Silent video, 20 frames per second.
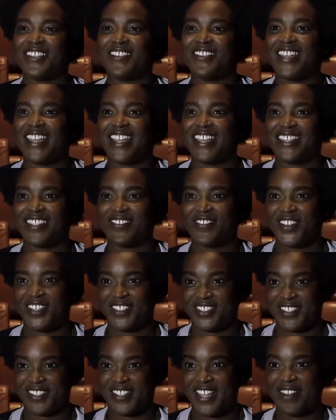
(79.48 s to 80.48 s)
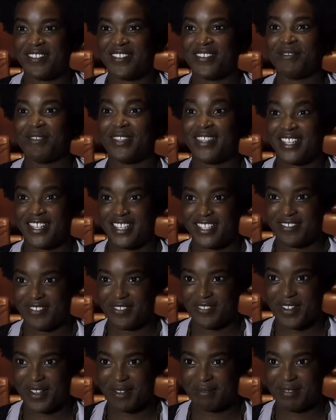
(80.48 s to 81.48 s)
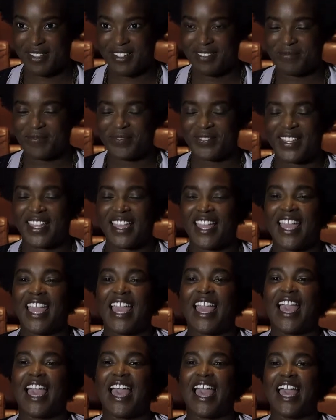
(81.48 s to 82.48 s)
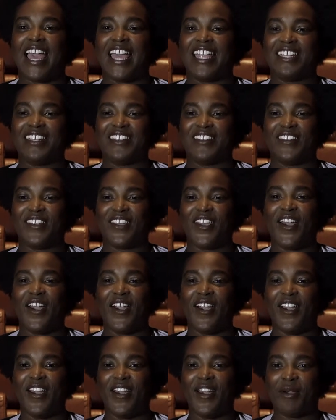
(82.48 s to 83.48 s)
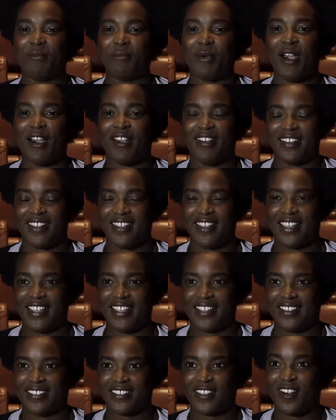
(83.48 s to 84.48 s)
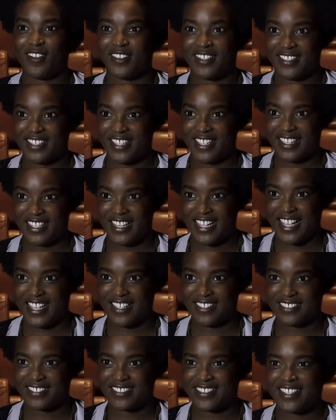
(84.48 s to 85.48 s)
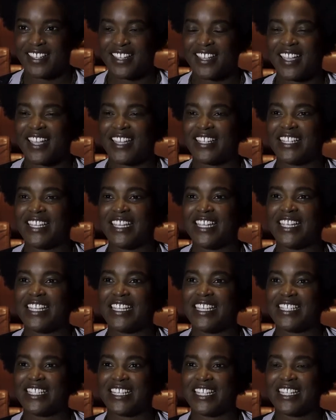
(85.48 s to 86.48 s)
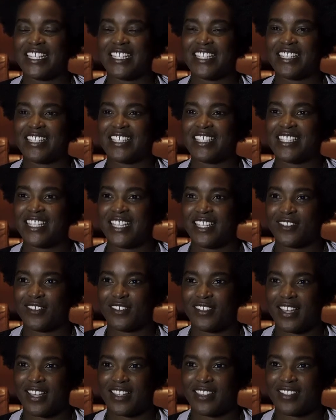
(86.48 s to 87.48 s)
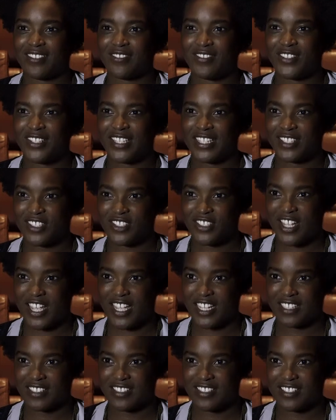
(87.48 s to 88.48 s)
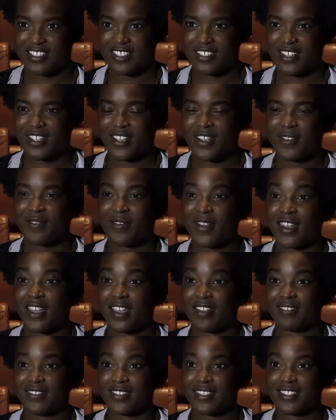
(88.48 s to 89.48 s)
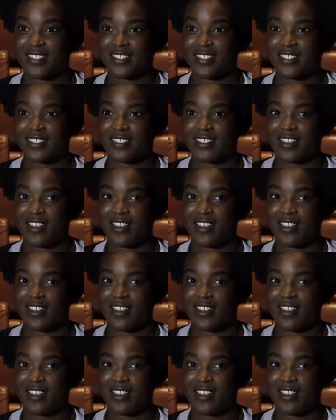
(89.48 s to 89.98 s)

doing the Vertical Hour with Inder Rama, and her partner is Colin Tierney, and he did the Seagull at the Royal Exchange when I was